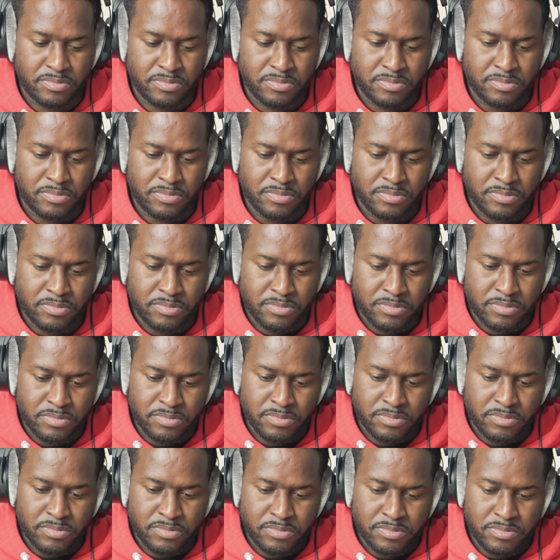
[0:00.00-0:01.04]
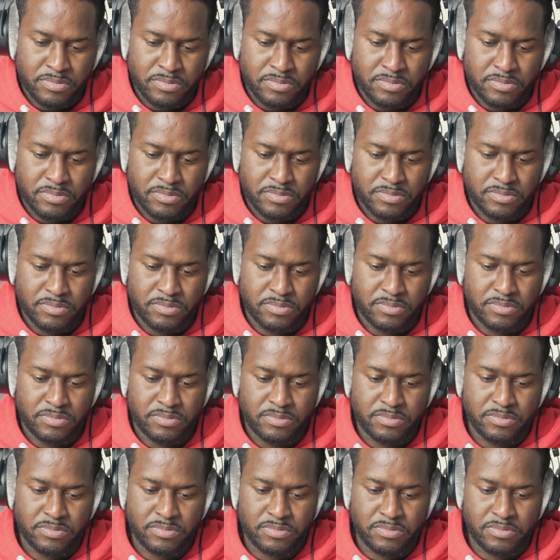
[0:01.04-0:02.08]

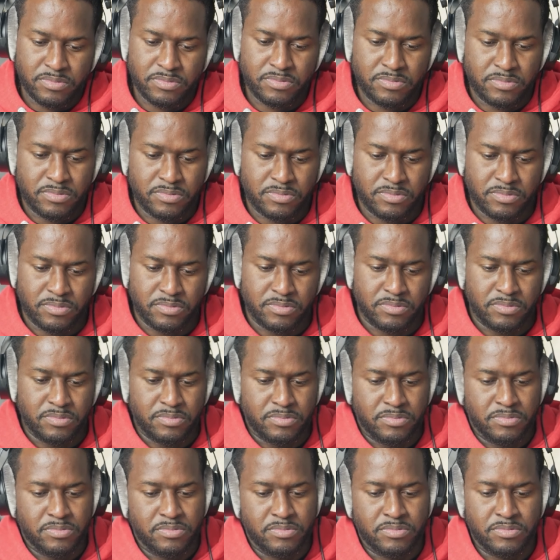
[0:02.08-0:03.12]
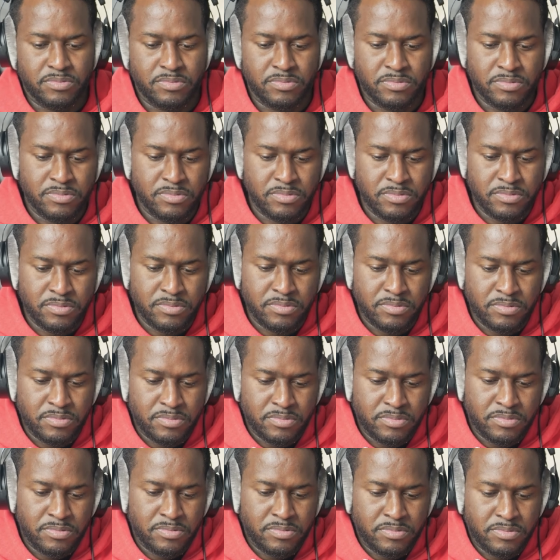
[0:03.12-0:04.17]

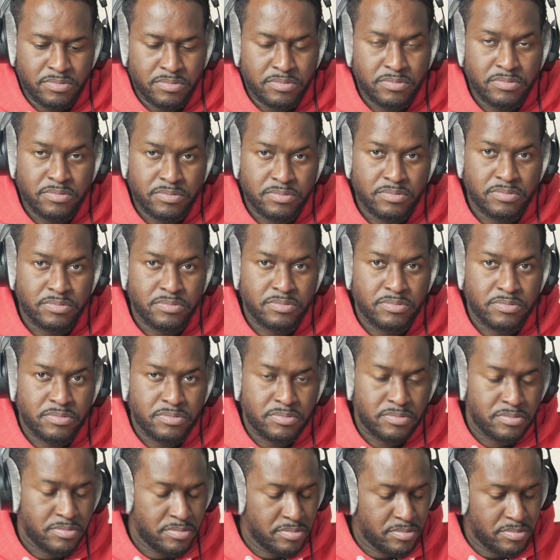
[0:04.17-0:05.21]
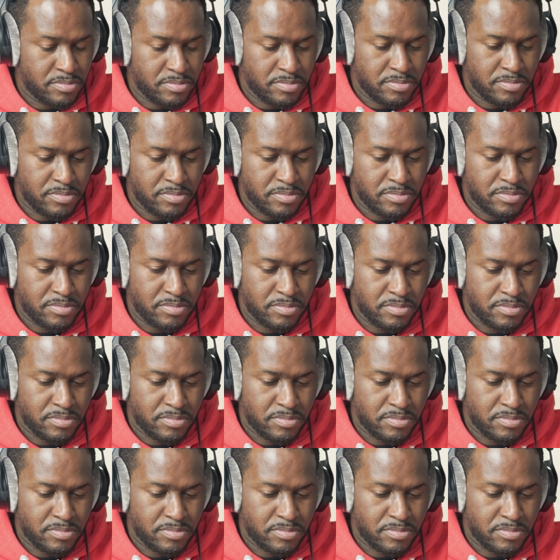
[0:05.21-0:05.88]
[no speech]